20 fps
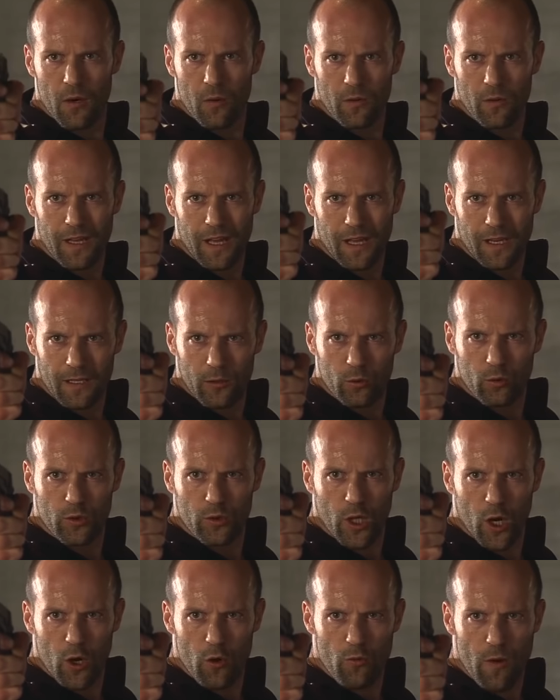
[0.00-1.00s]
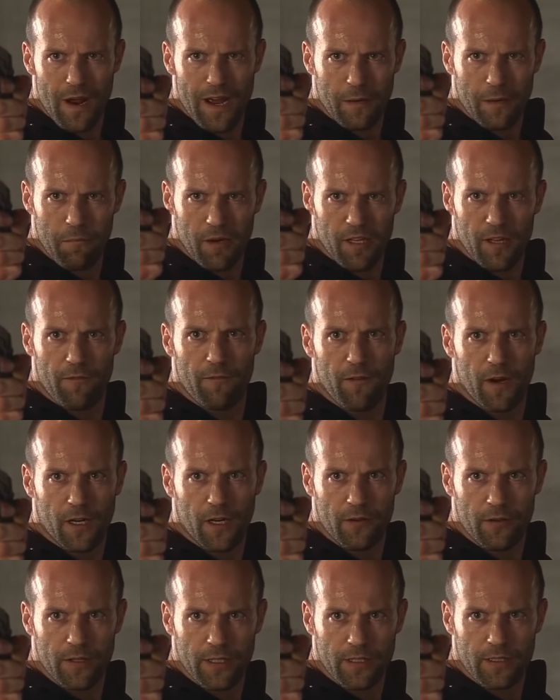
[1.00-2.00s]
And more importantly, do you think
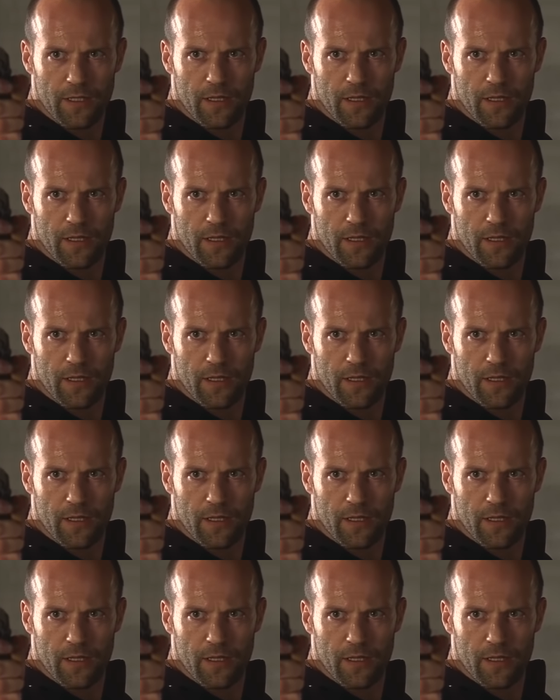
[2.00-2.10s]
Jason